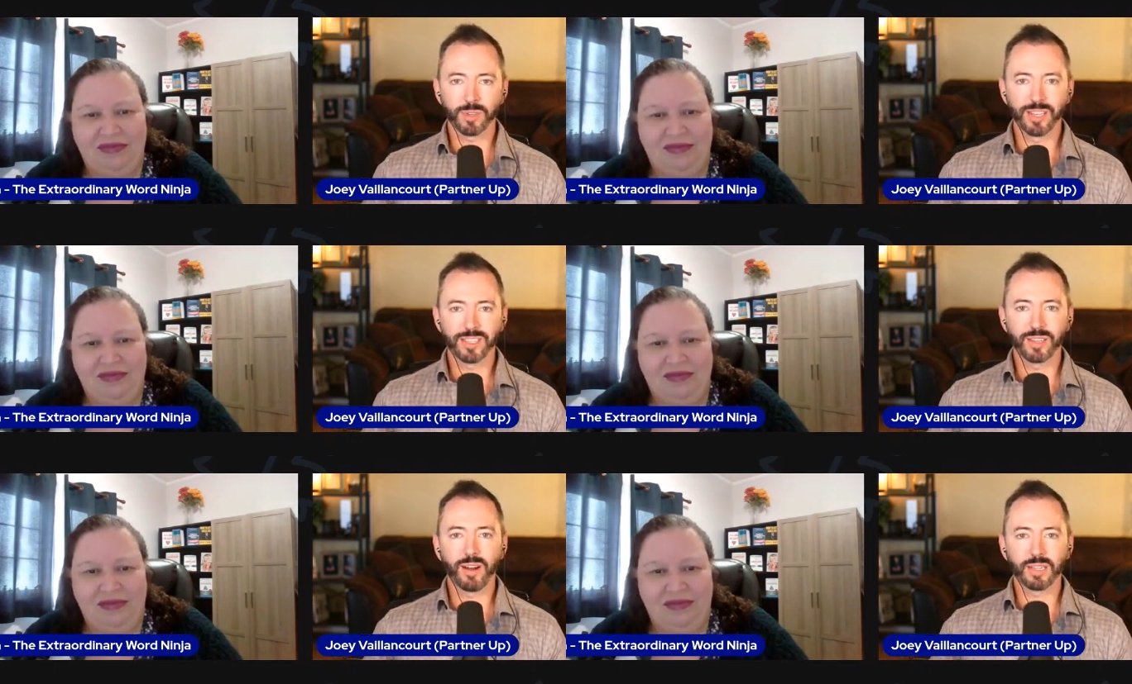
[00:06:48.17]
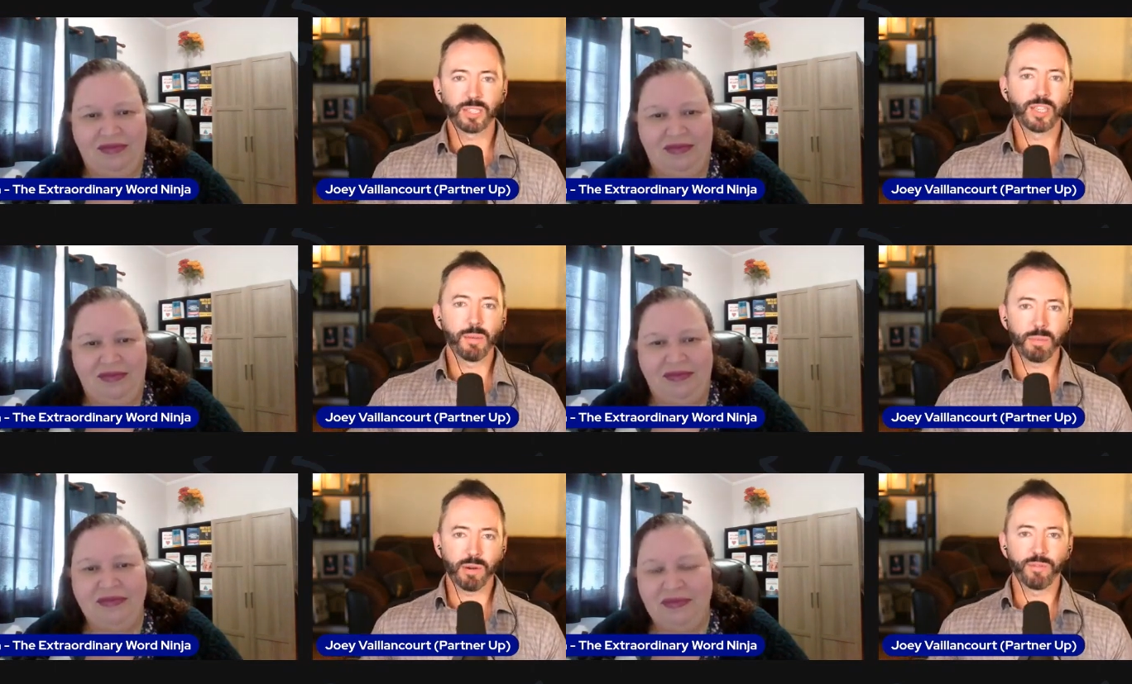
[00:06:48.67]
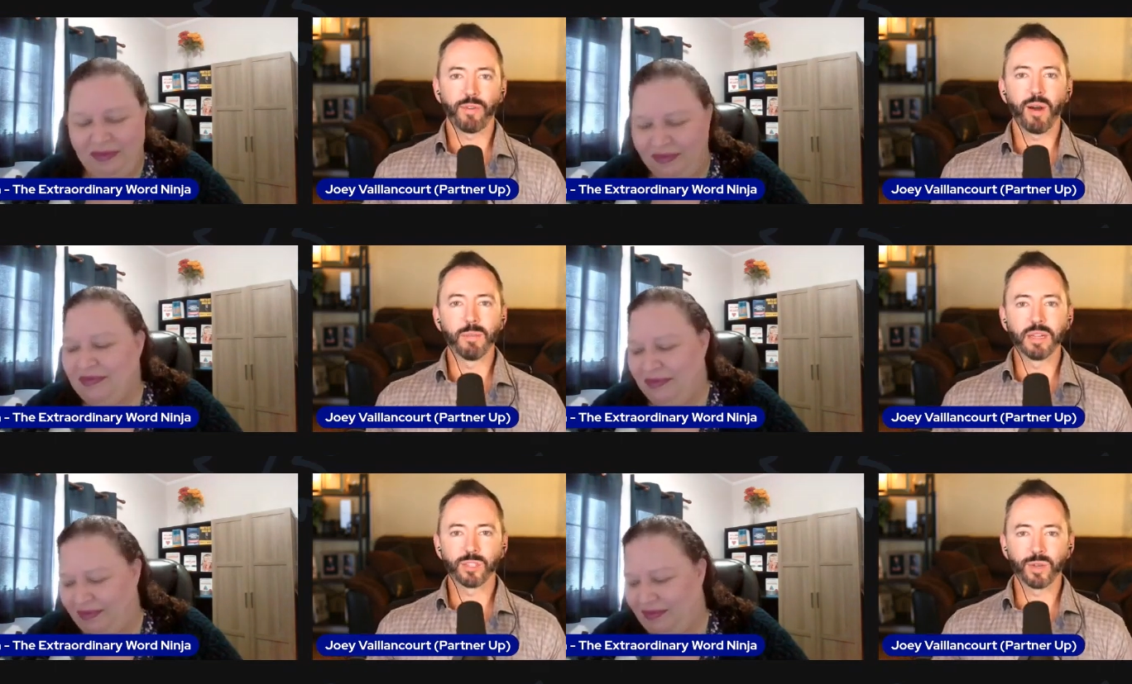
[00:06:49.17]
Speaker 1: It's not separate
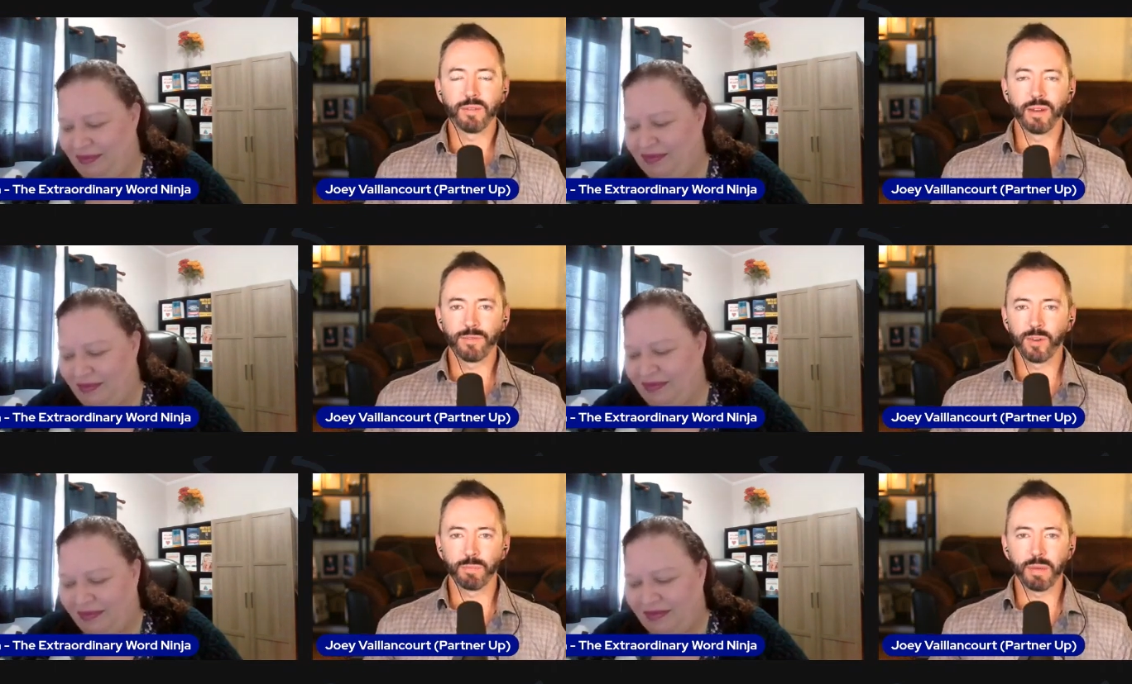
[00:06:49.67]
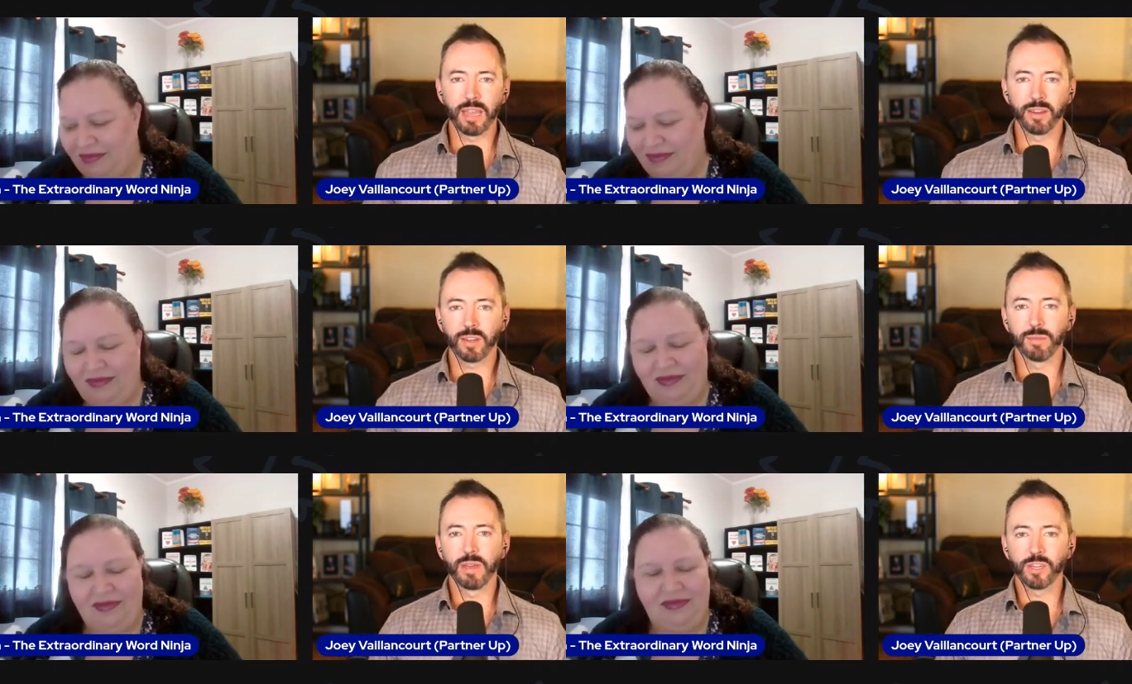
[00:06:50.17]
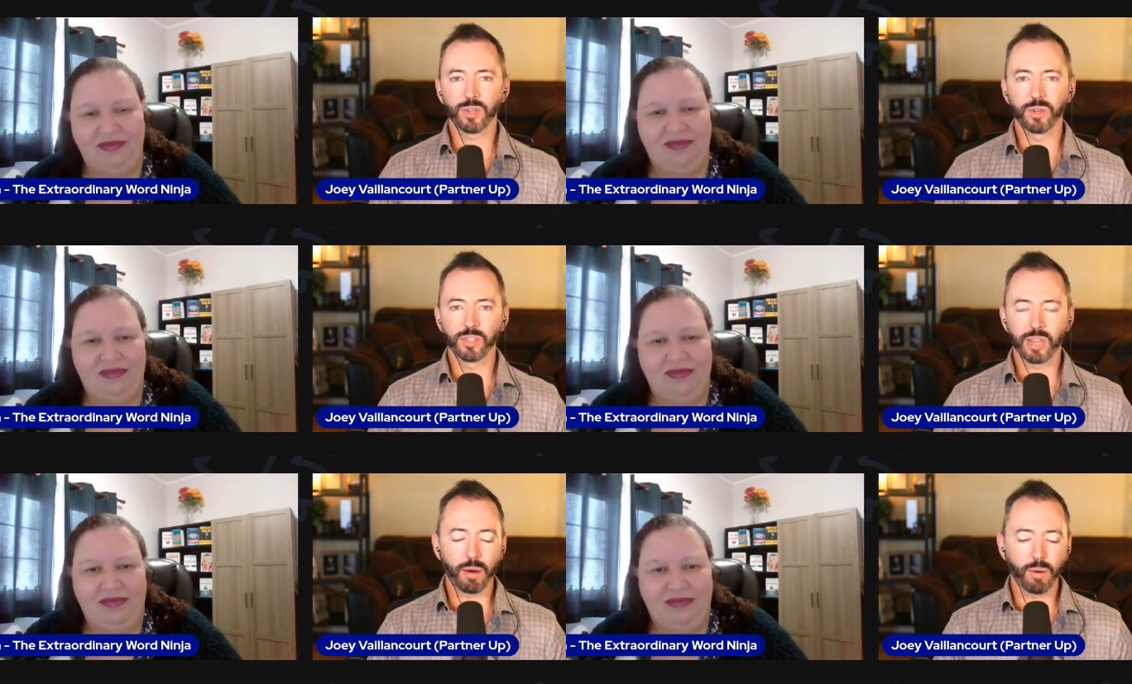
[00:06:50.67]
from it. So hmm. even if you're paying
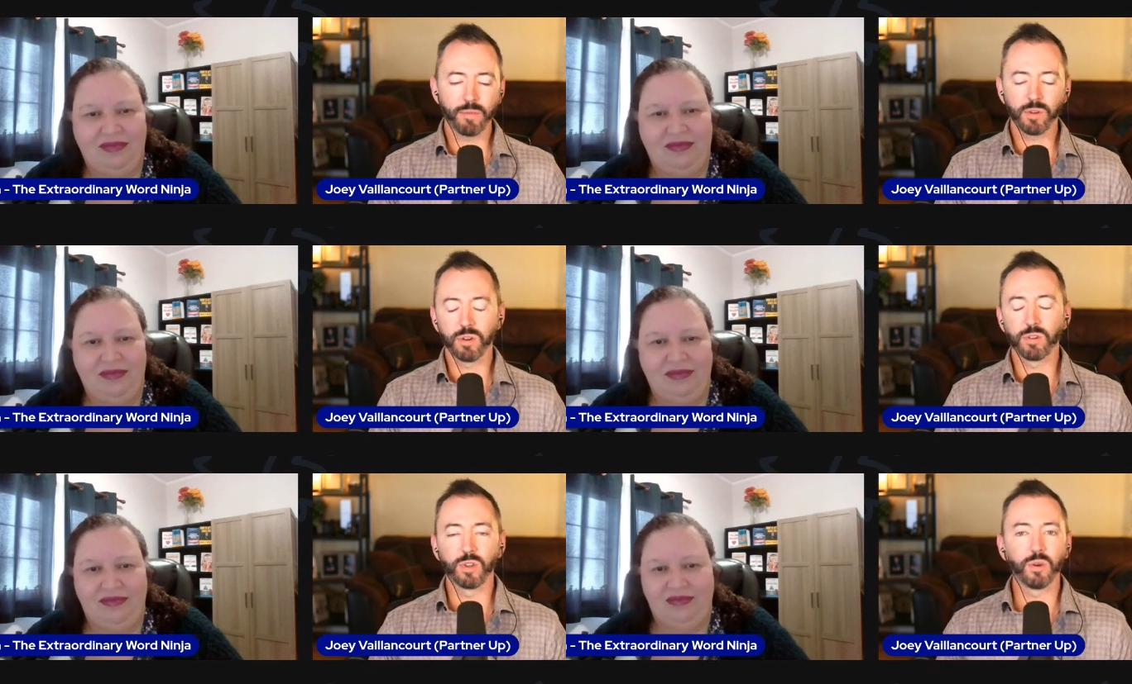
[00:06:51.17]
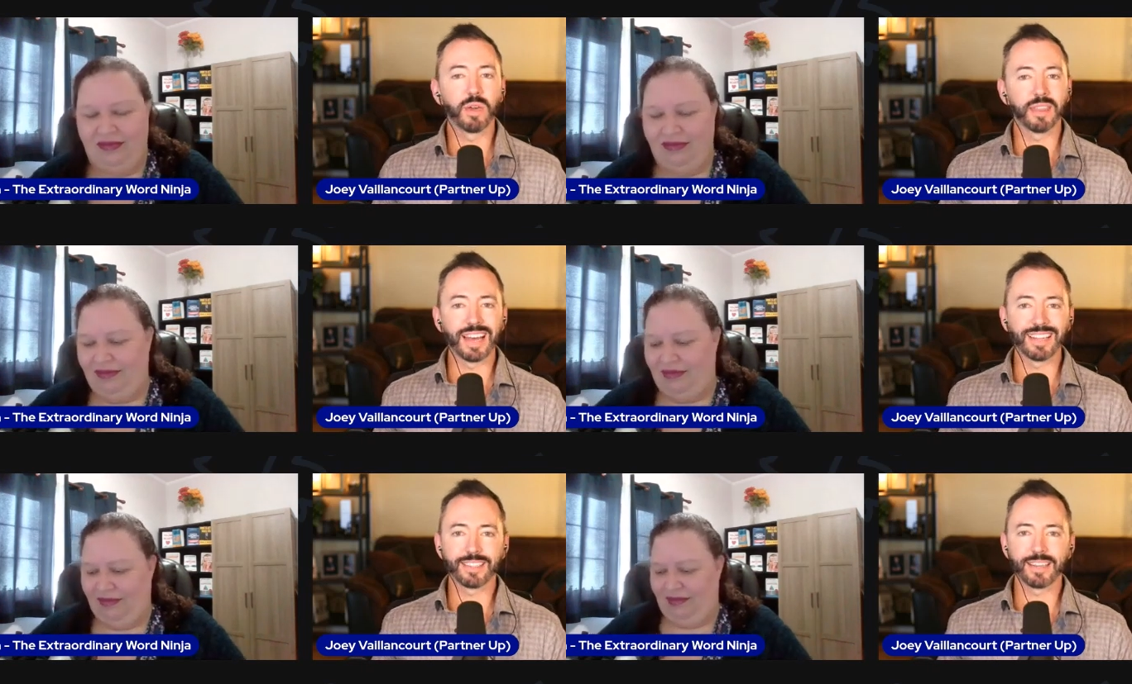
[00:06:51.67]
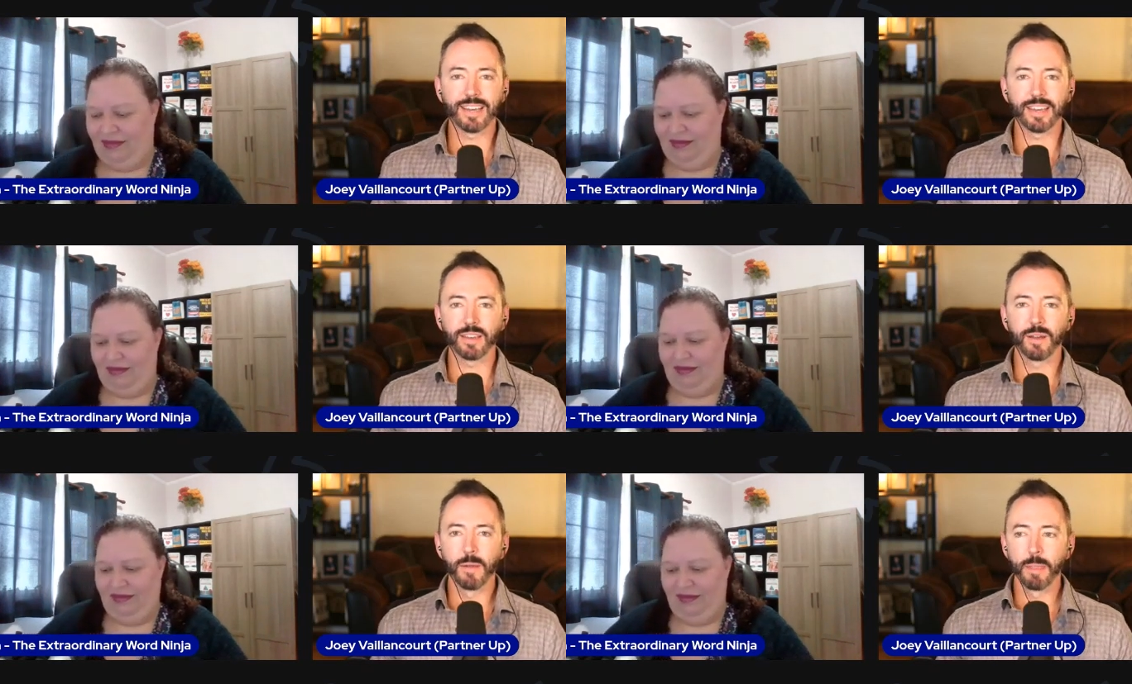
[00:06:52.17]
commissions, however you're doing that today,